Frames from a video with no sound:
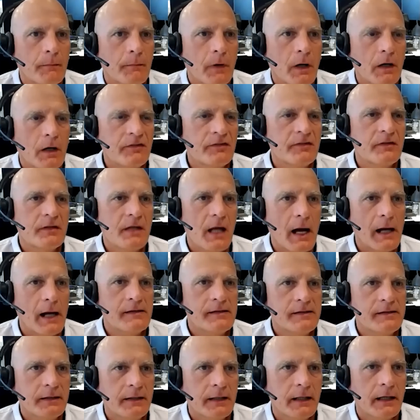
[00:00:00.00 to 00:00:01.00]
us not
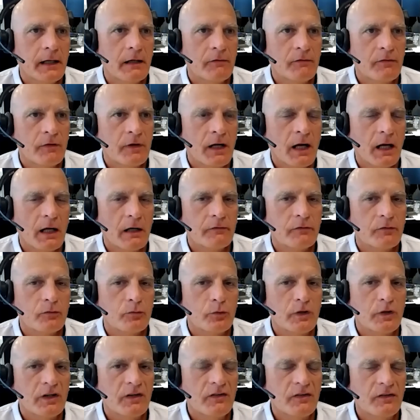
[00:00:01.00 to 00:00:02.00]
to have kind of a
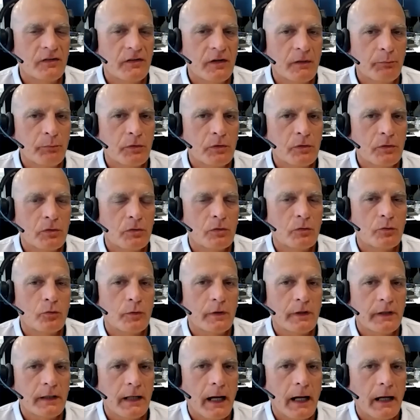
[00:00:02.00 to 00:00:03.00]
reciprocal
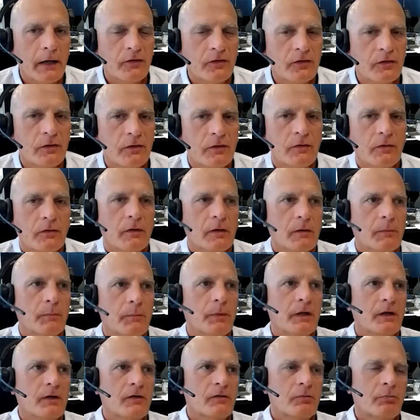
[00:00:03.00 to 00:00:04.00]
reaction to the
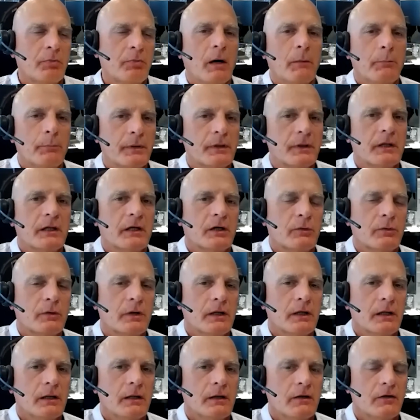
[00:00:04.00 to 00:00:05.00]
biggest pump in
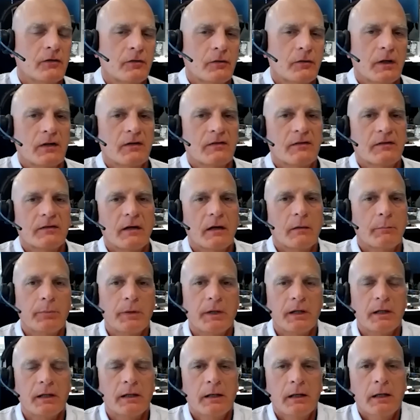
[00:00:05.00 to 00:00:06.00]
liquidity in history that's
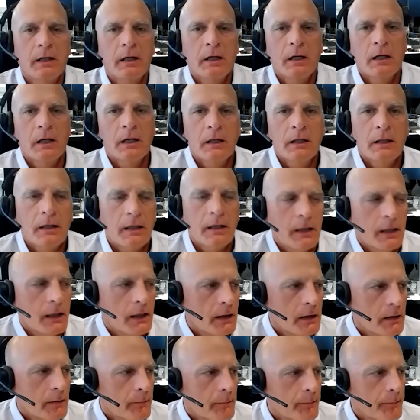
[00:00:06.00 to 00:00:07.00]
dumping,
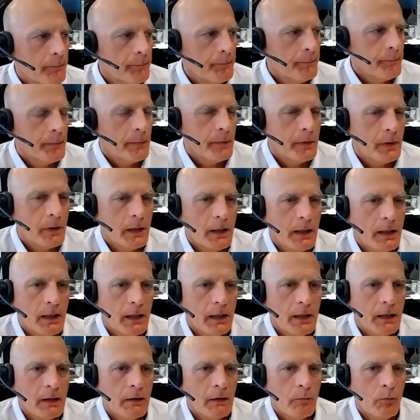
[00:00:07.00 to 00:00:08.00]

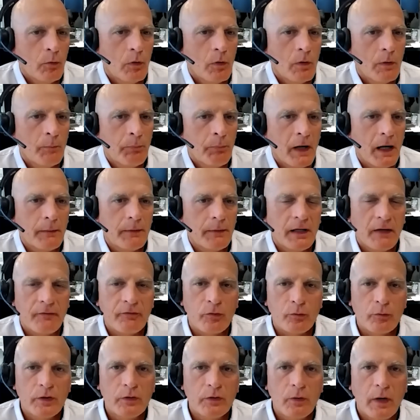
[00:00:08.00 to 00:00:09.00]
we'll probably have
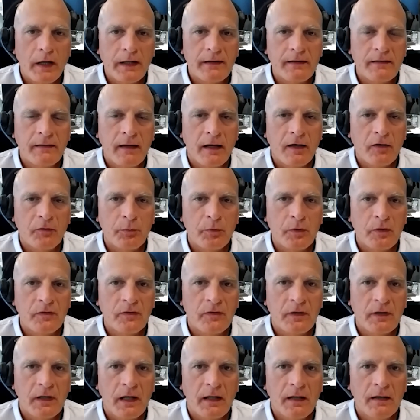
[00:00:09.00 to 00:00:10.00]
to rewrite the textbooks
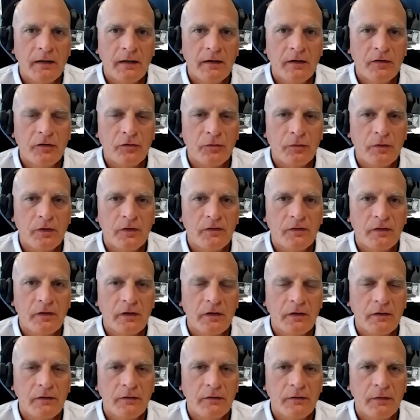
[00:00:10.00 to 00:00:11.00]
and histories
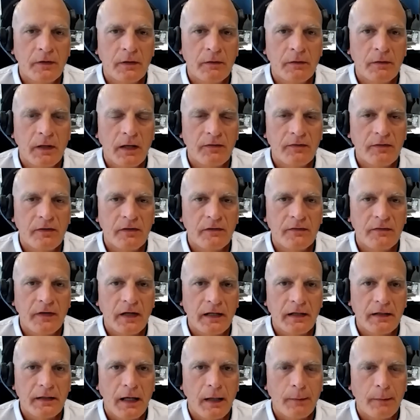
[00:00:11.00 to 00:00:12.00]
of and lessons of
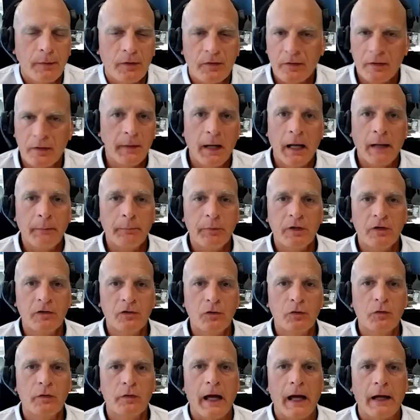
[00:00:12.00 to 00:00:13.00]
economics. And I'm happy to
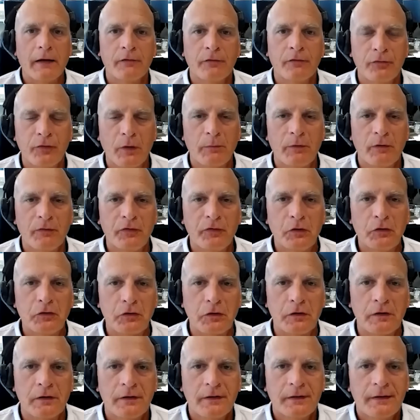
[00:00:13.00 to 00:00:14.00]
do that from the
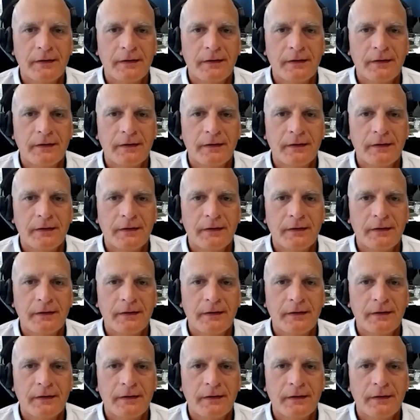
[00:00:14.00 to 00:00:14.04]
future.